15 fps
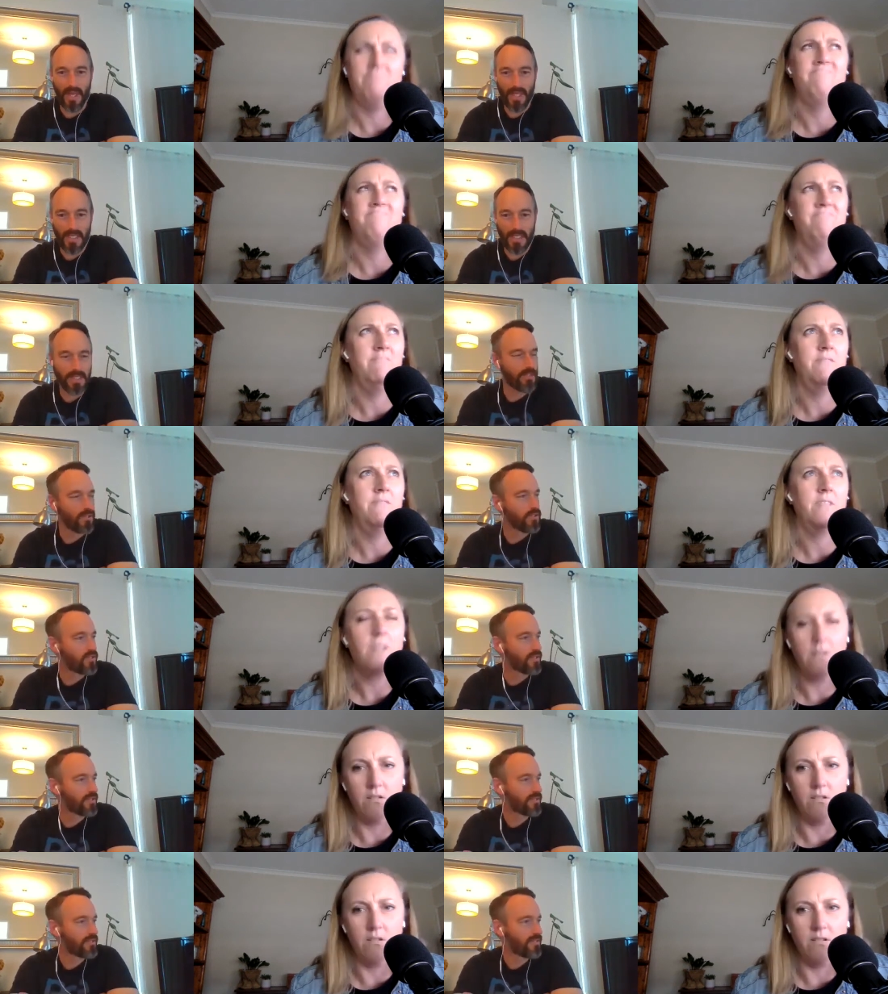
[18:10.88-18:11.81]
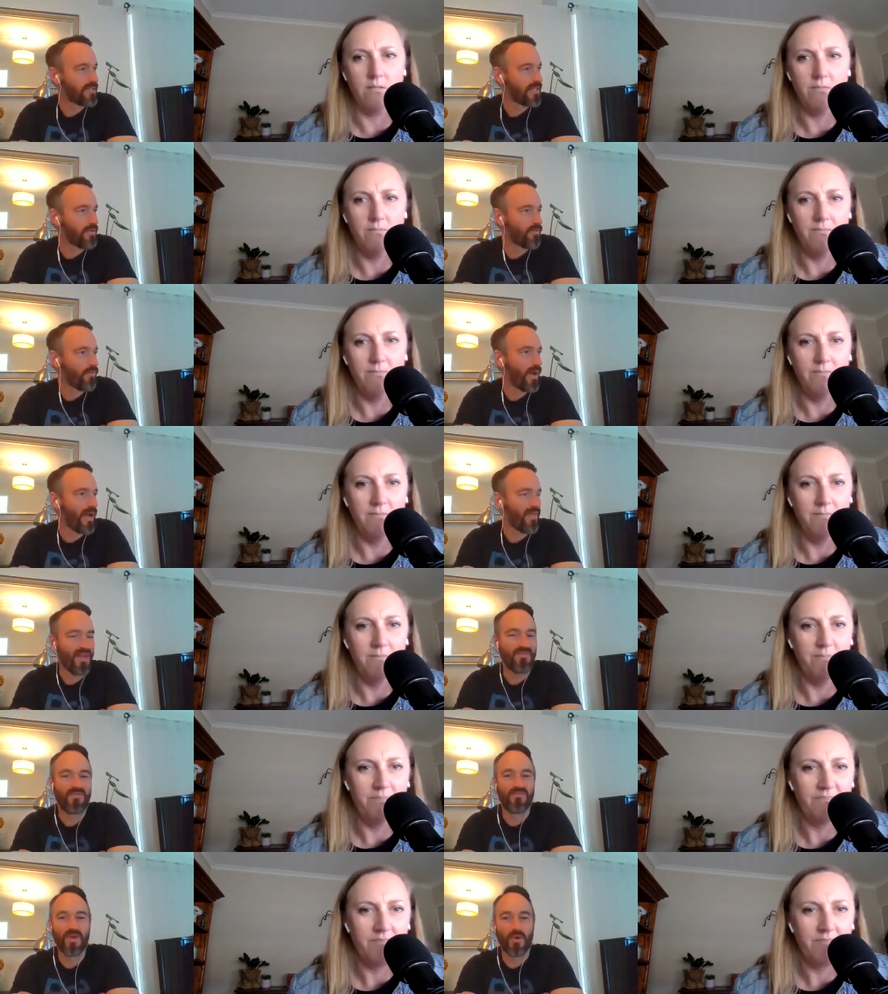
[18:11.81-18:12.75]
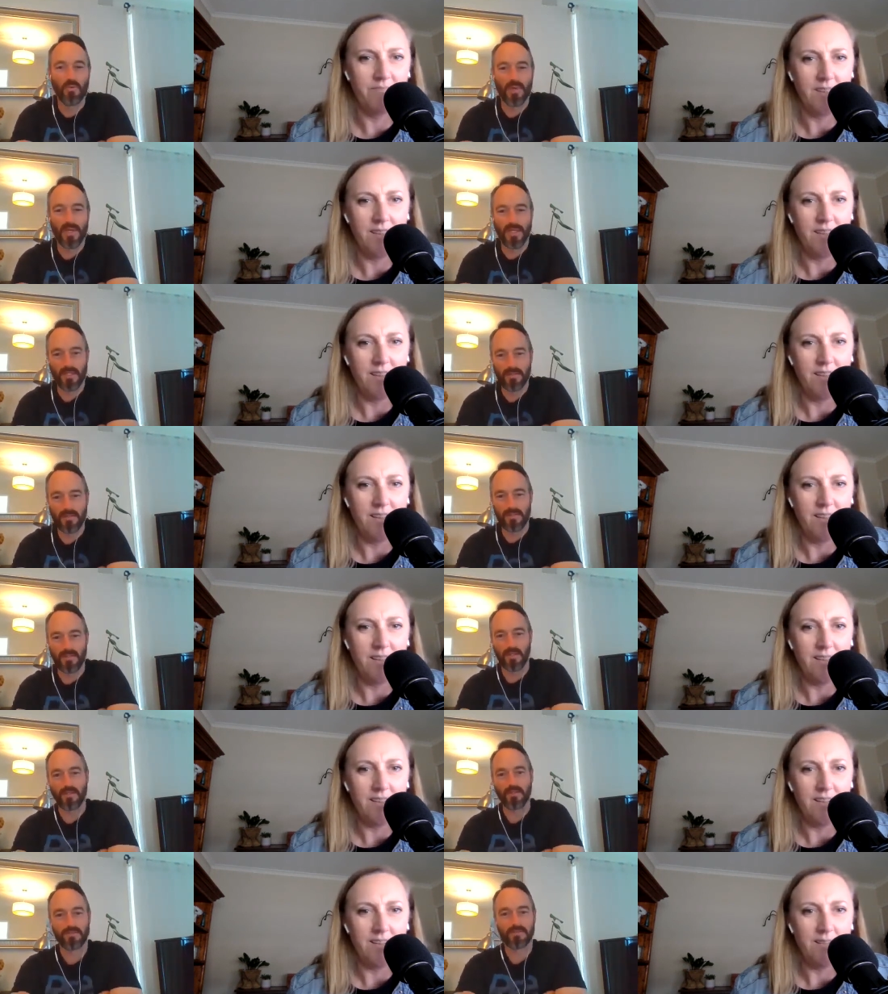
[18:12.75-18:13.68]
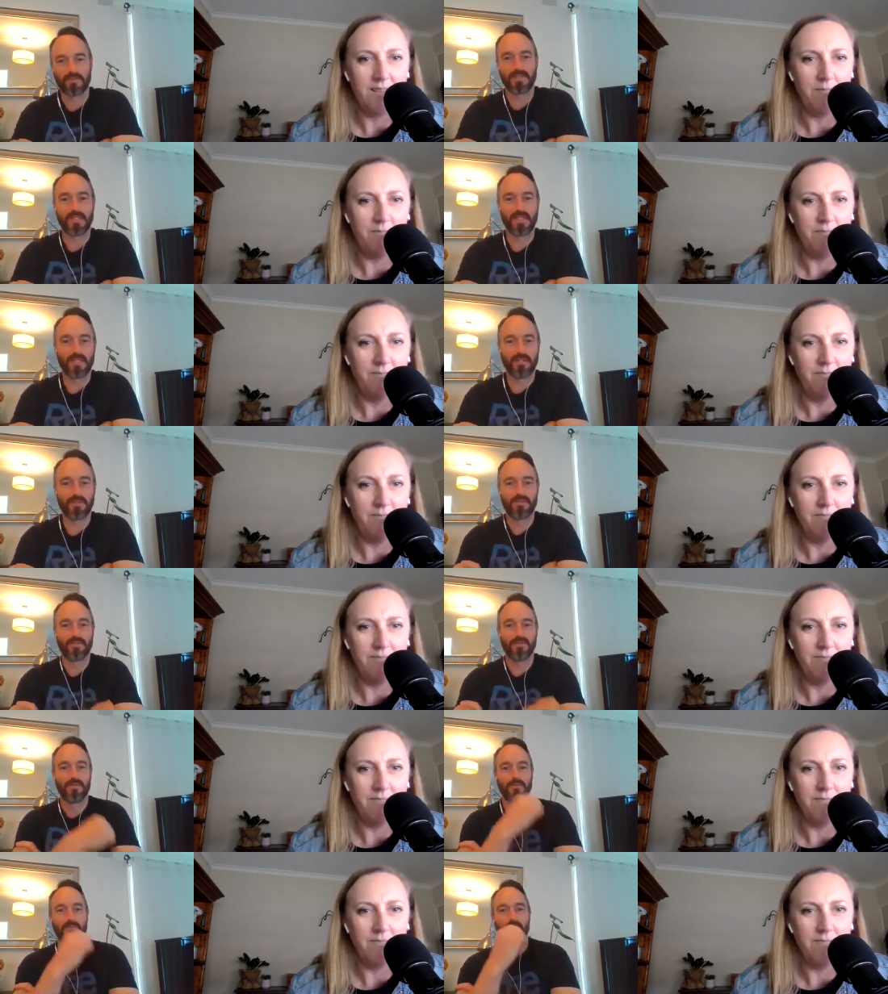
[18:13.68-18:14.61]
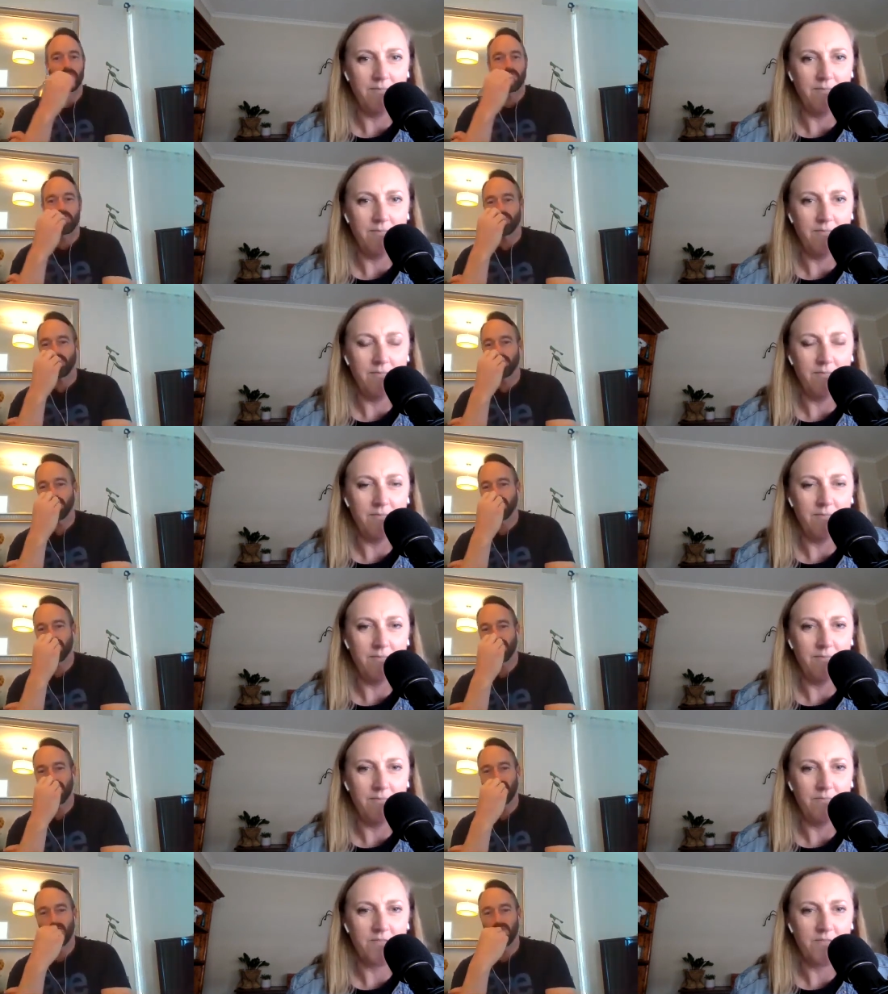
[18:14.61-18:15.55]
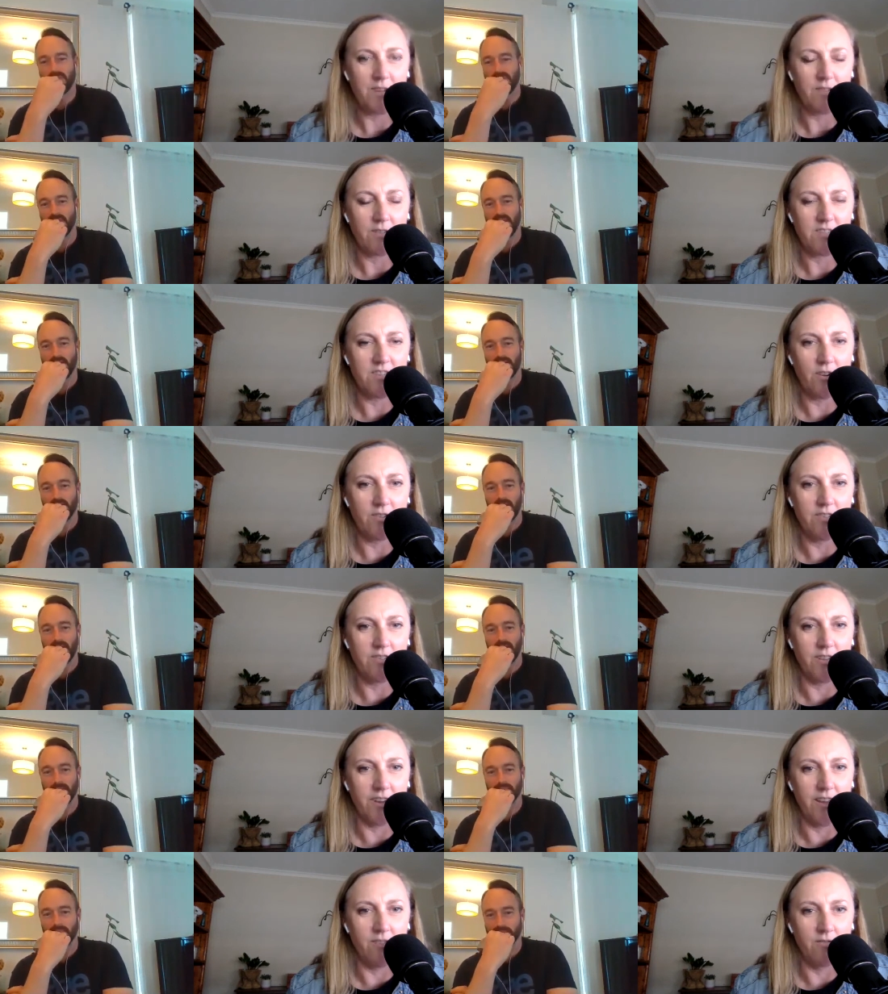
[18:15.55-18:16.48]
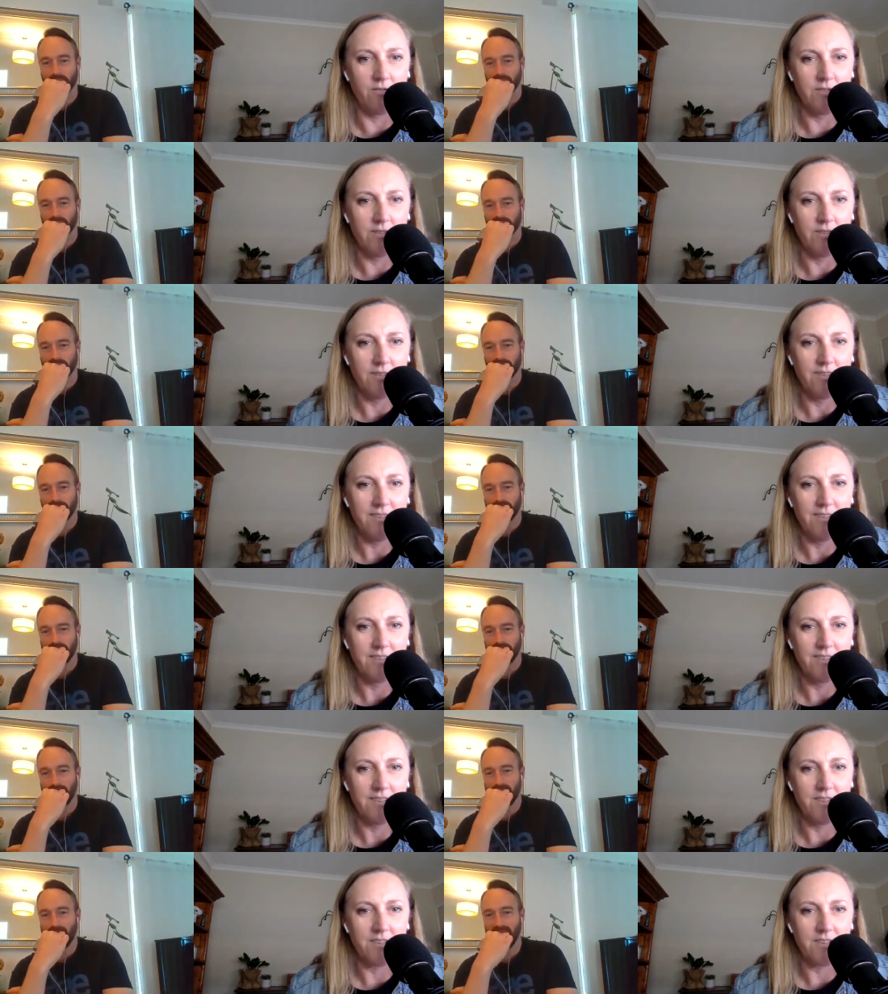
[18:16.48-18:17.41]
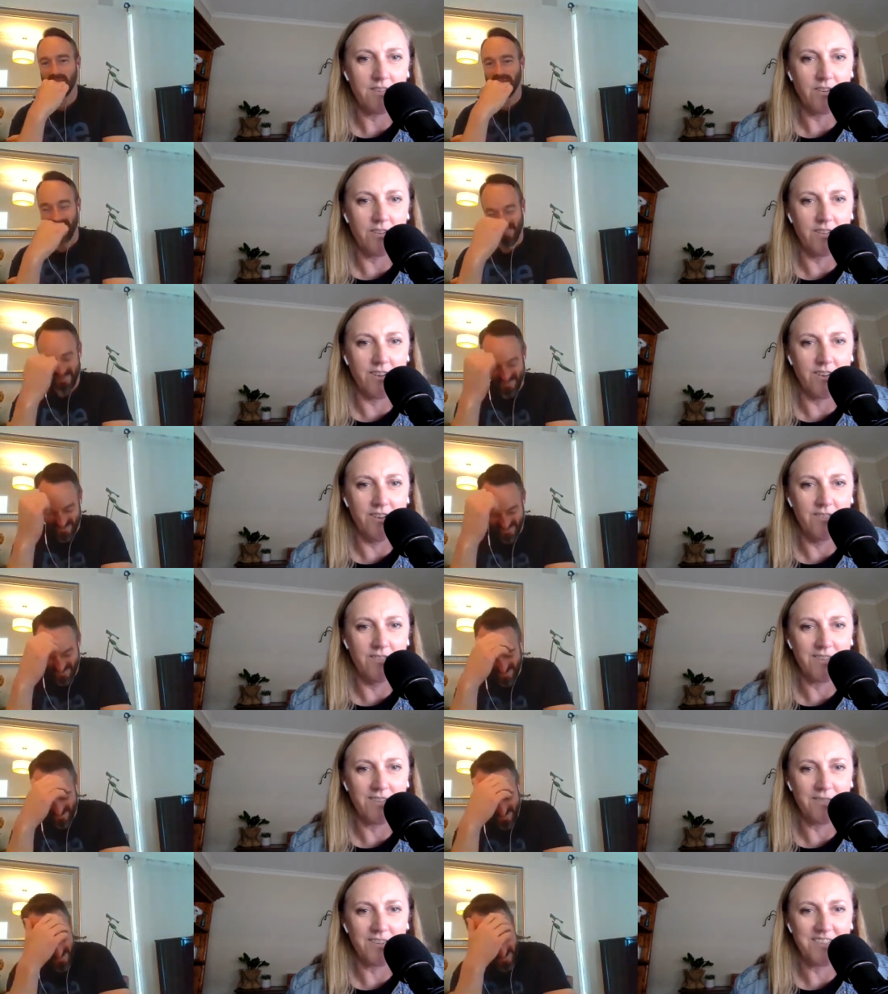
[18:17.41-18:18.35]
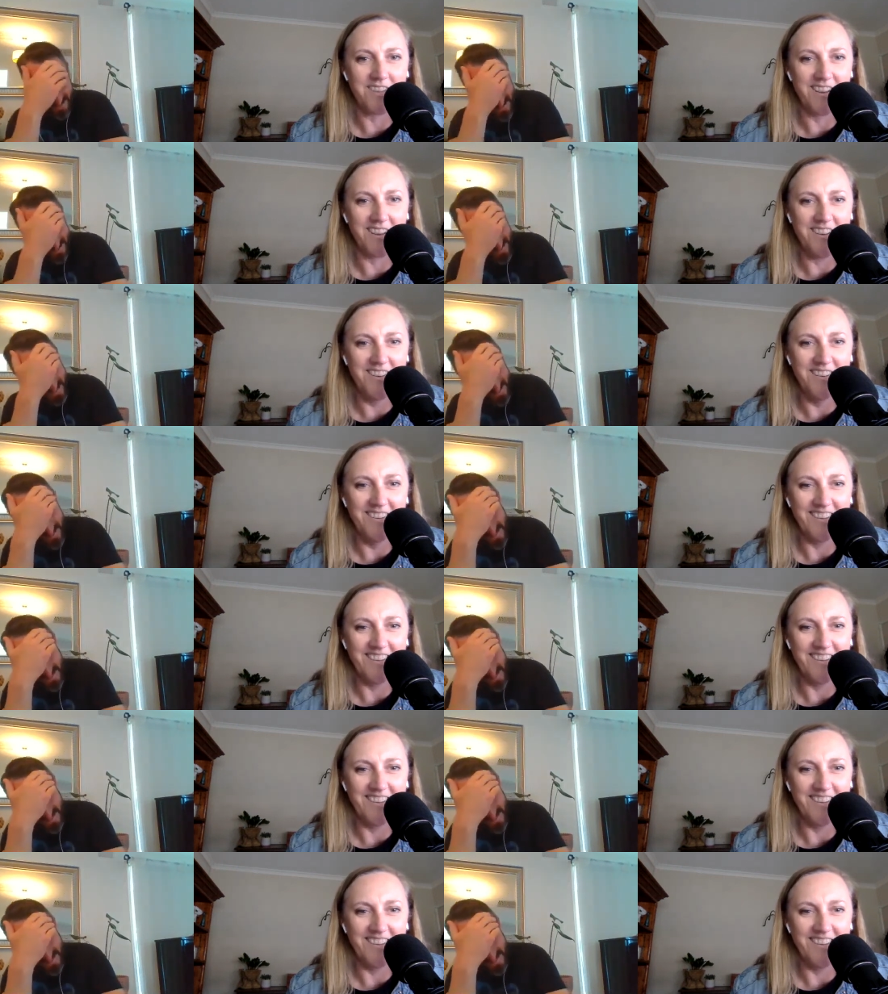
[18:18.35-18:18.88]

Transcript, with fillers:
Speaker 1: that. You could oh. just see where they film it. So yeah.
Speaker 2: So it's no Glenelg. It's no Glenelg. is that what you're saying?